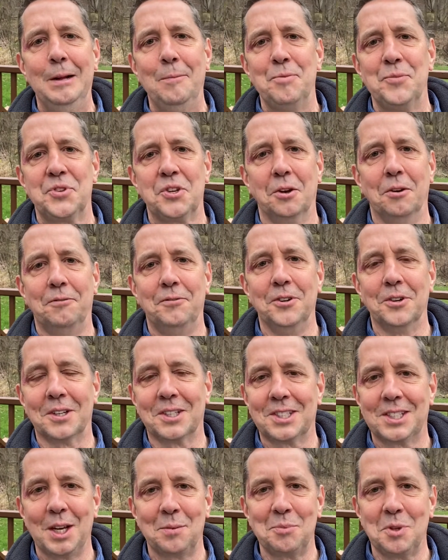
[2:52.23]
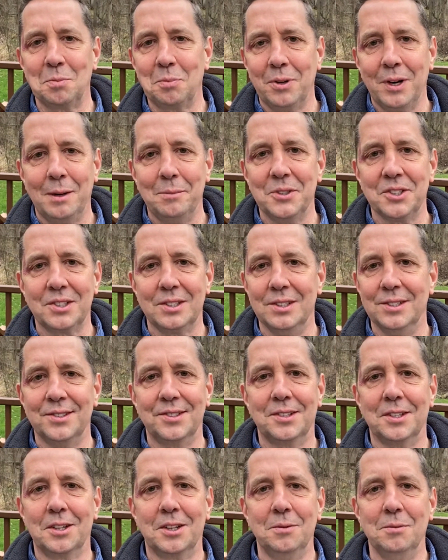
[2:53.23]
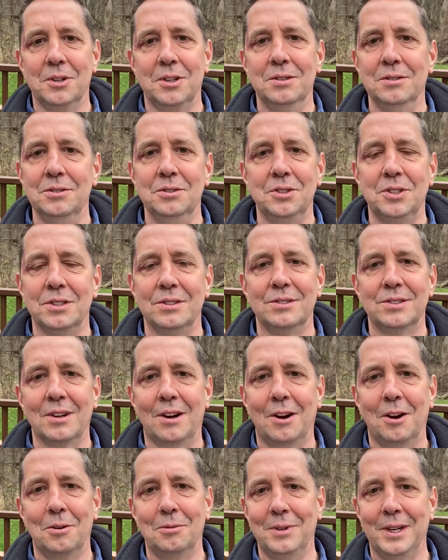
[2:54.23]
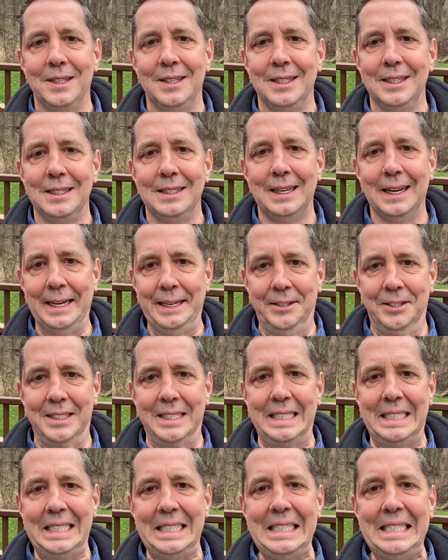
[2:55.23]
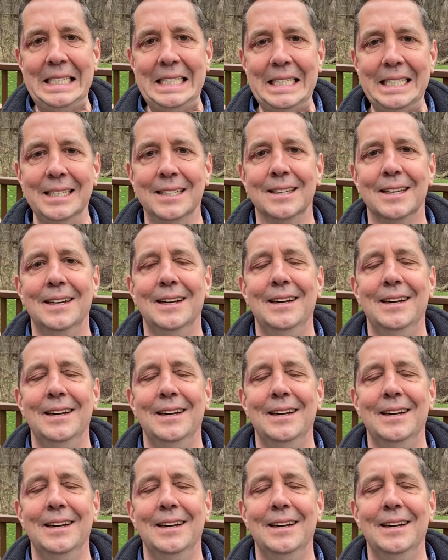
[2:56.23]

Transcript: So if you accept the premises, the conclusion's already guaranteed.